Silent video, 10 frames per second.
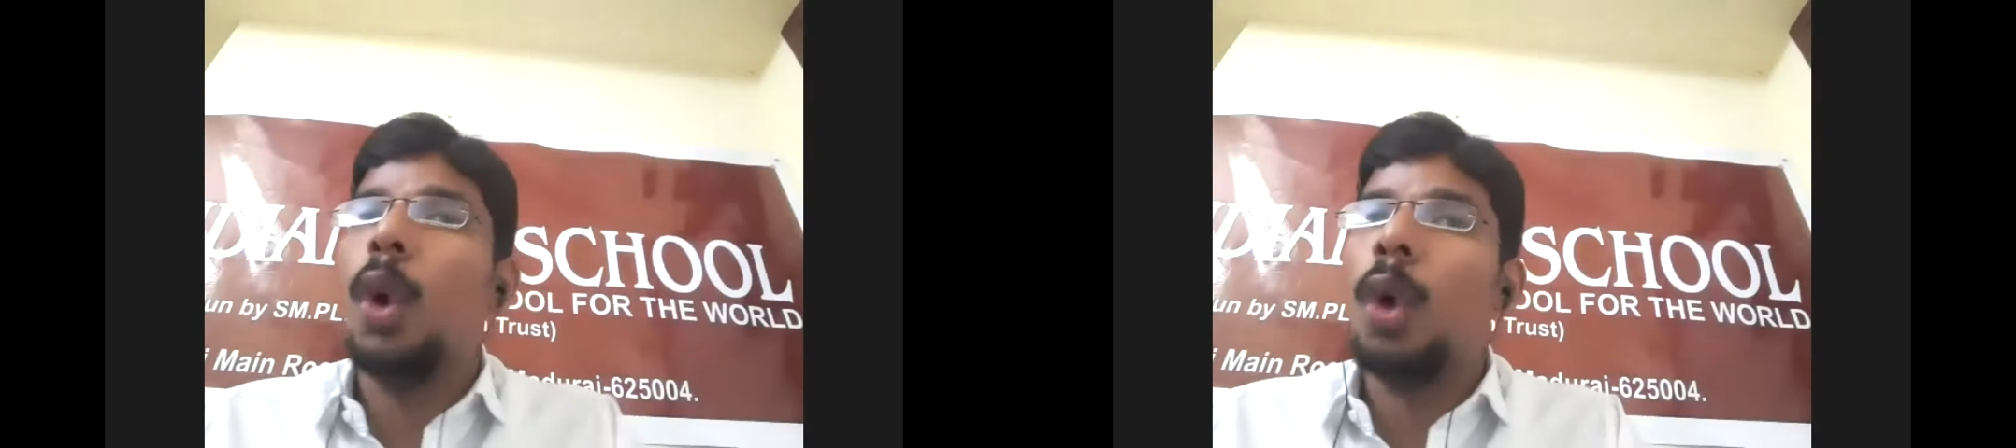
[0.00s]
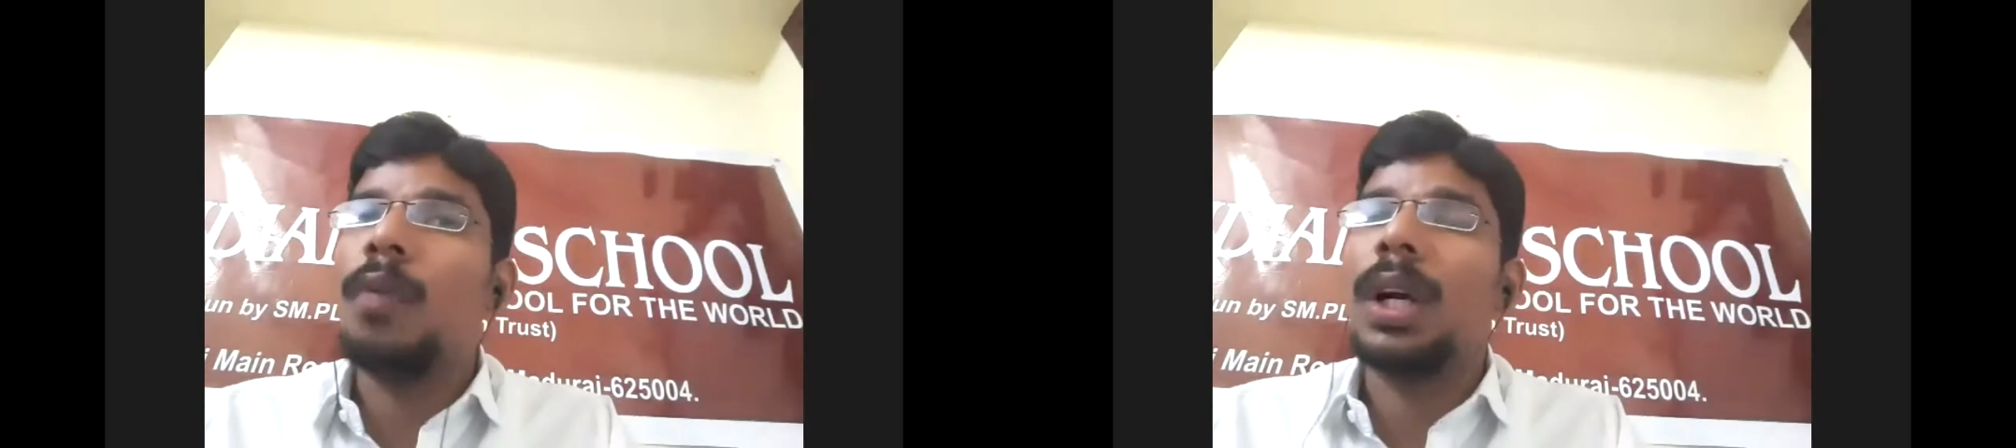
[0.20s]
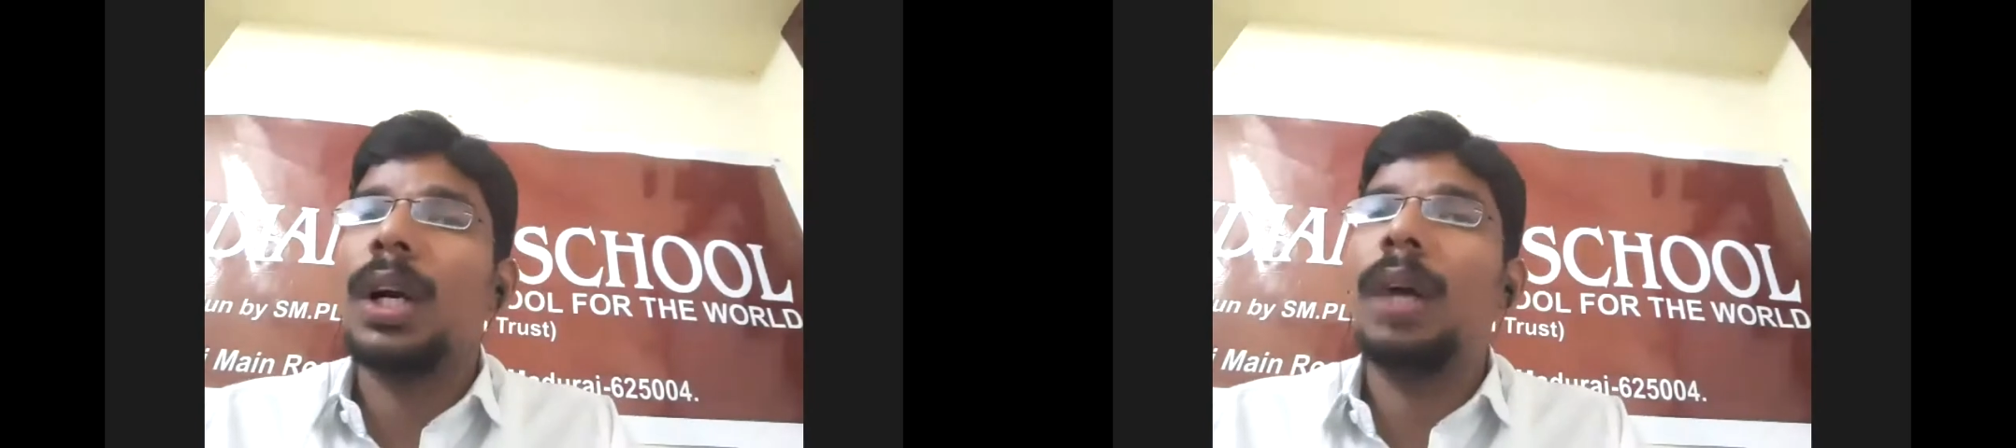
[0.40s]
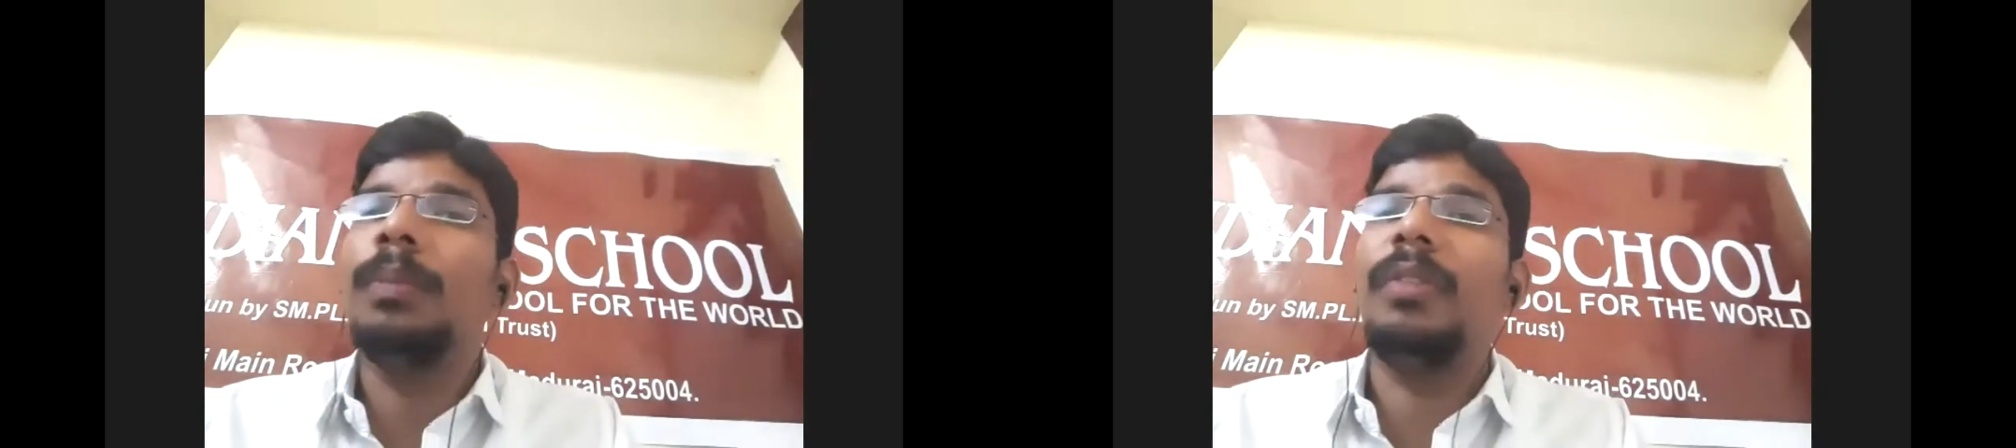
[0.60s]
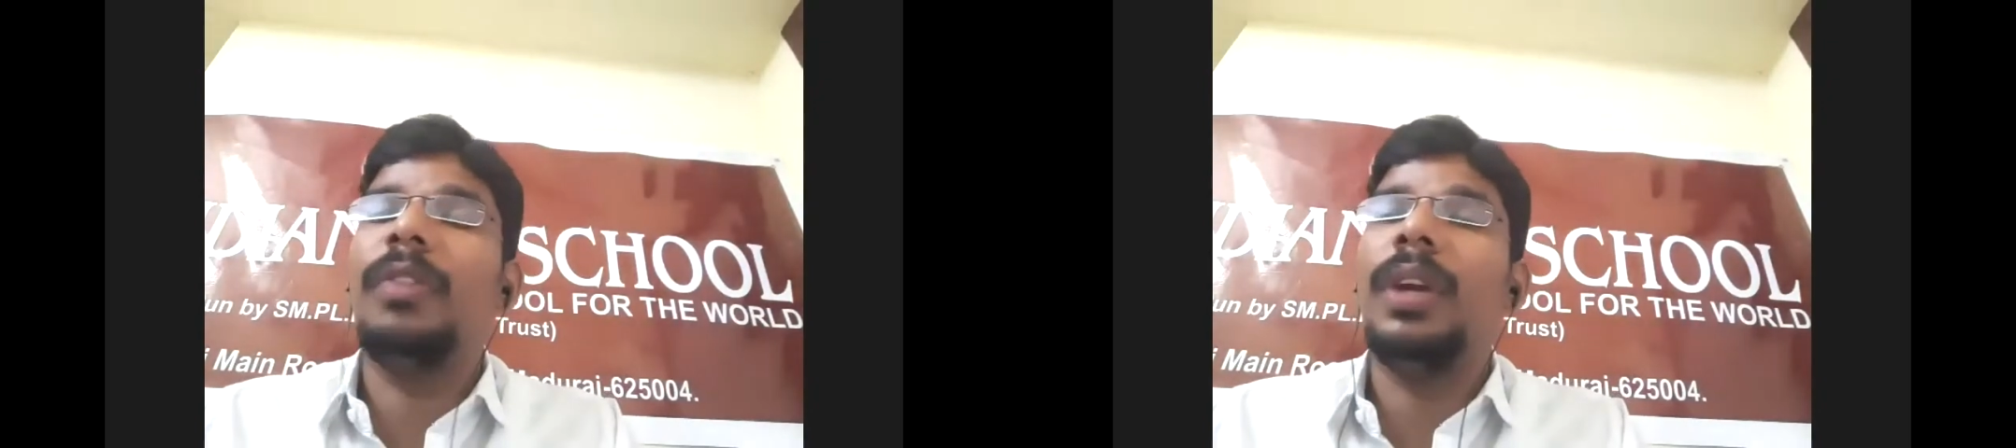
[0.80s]

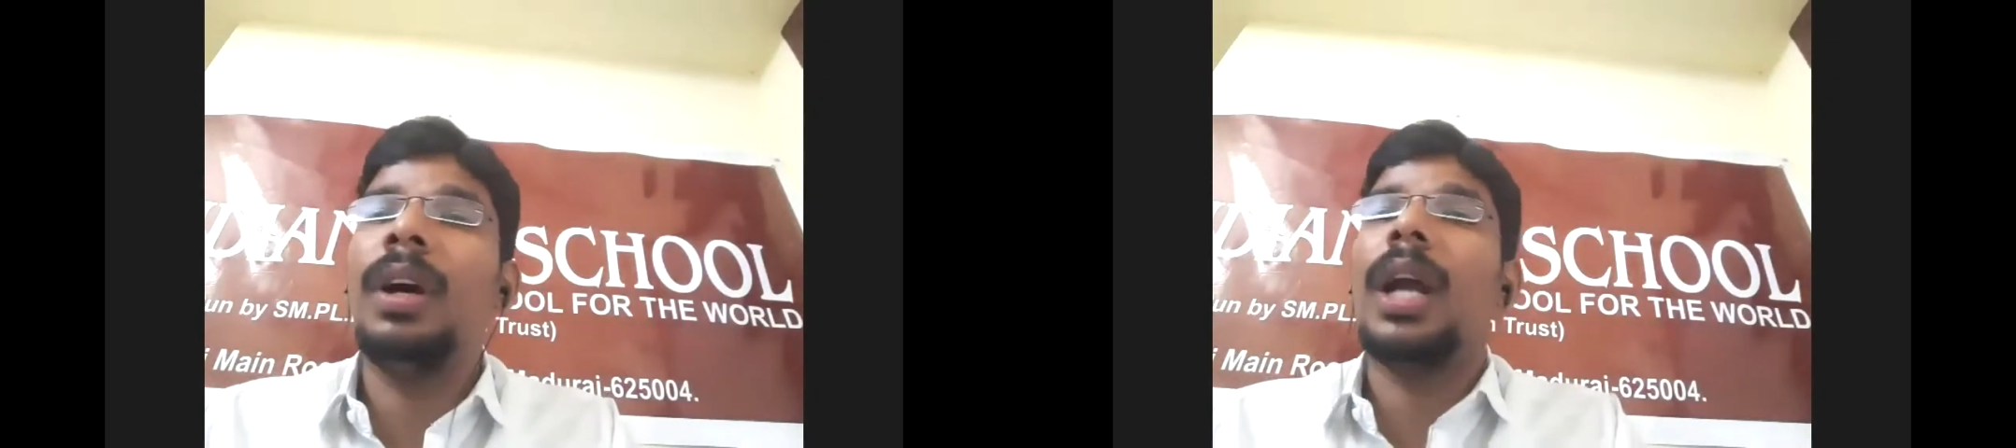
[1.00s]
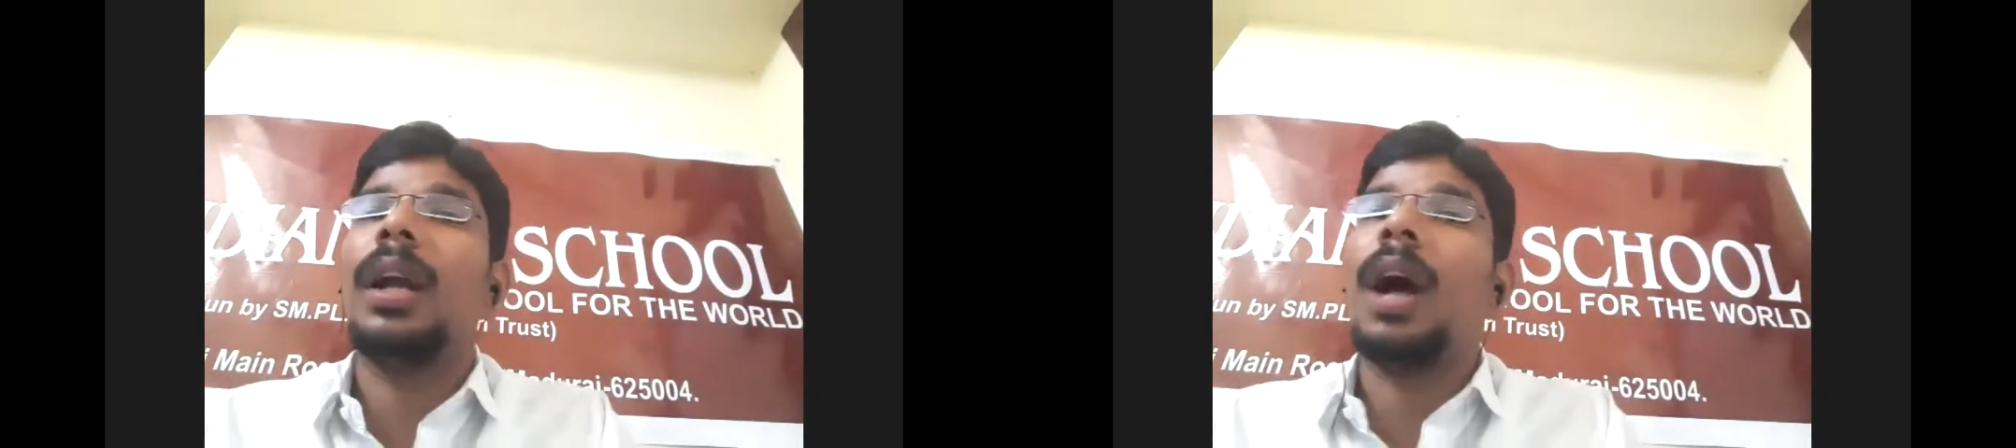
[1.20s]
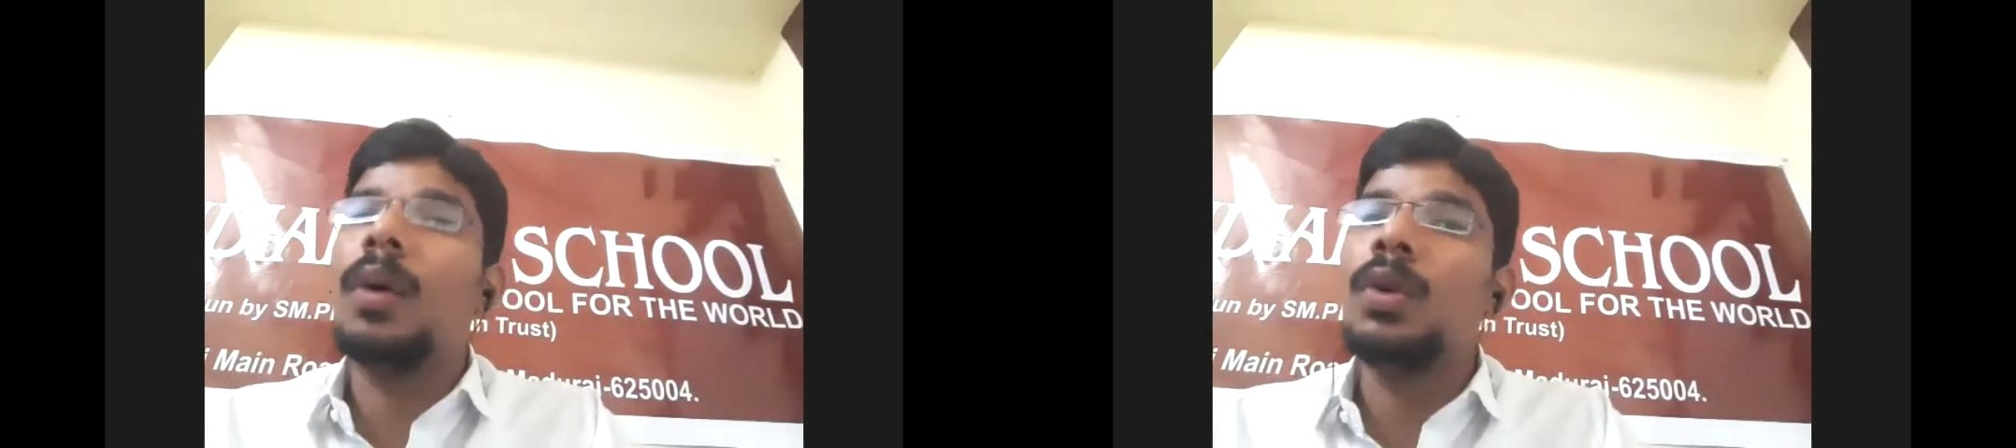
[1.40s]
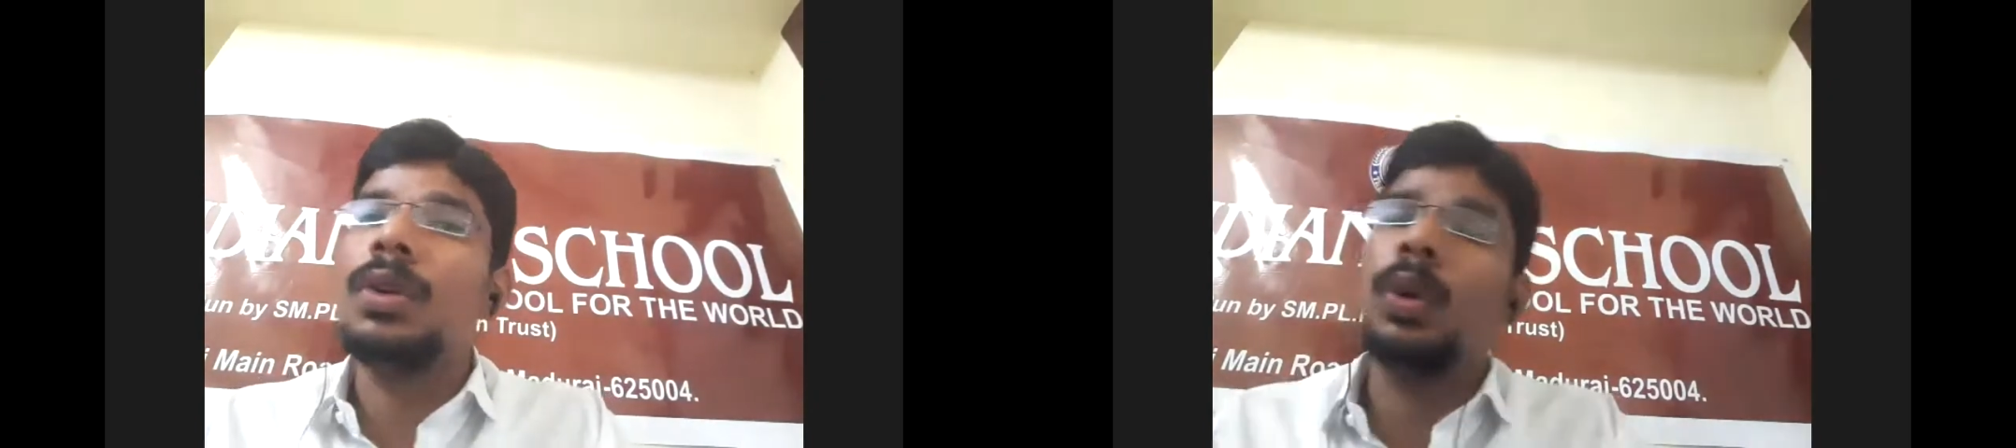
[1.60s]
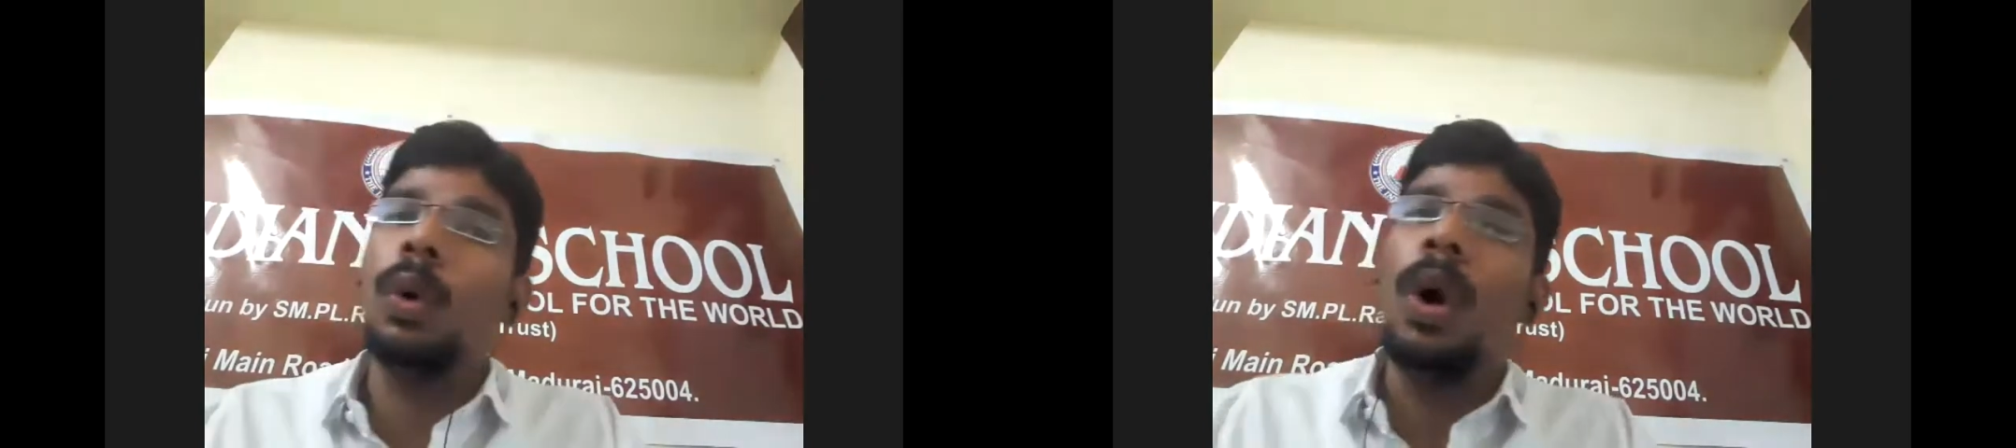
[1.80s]
overcome the fear and how
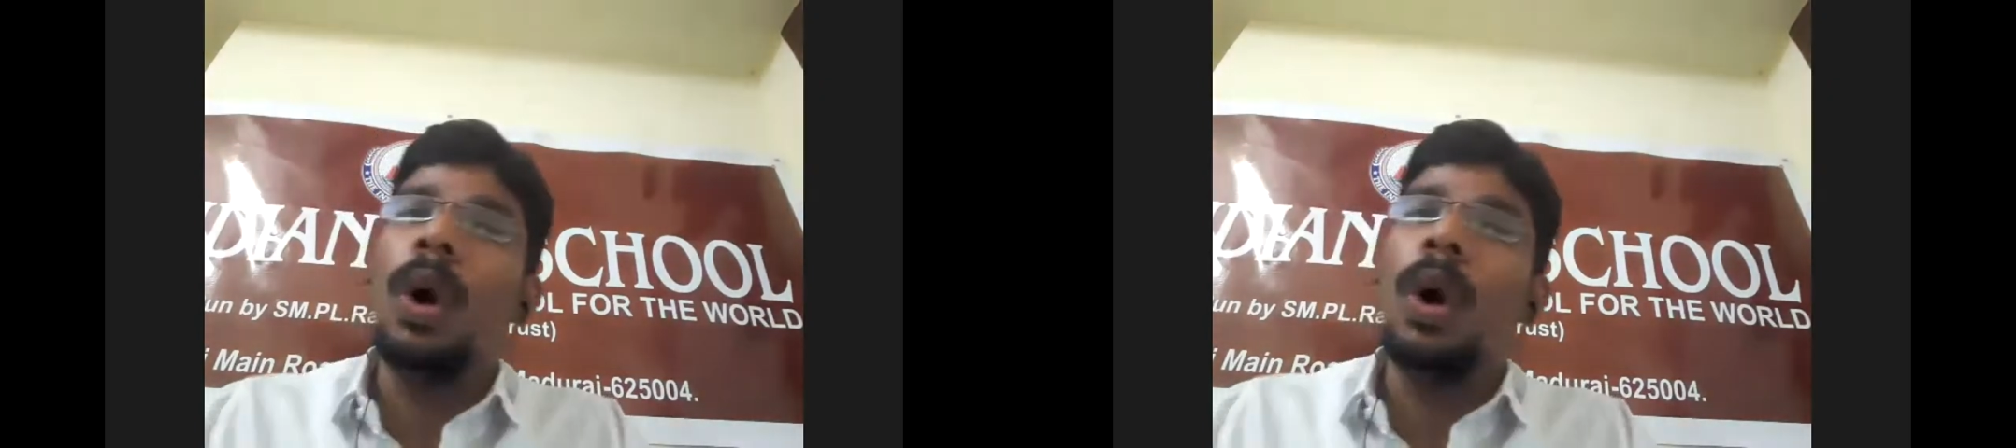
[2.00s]
to